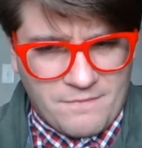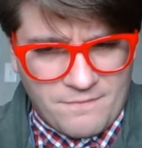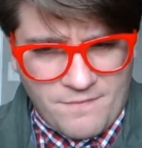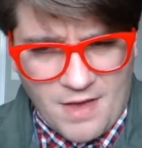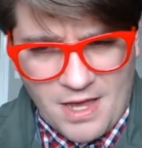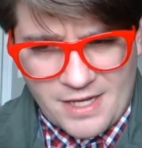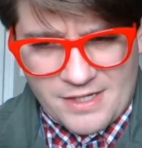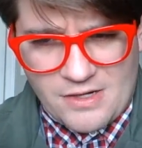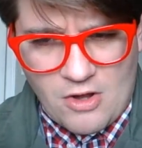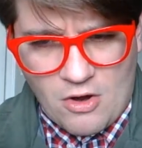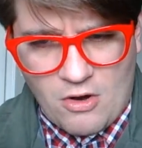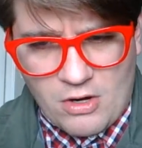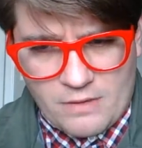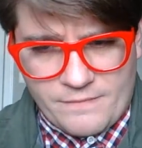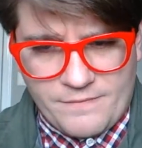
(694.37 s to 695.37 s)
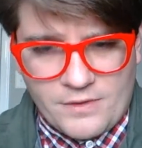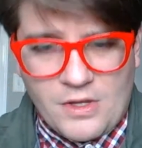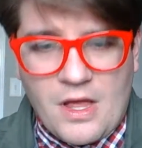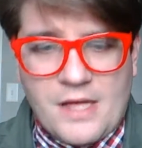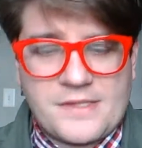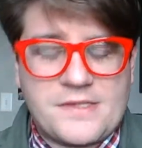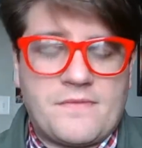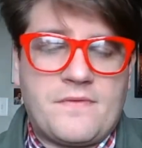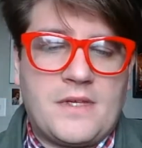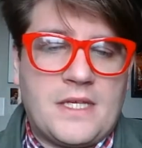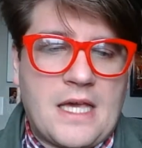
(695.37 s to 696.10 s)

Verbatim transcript: fine art philosophy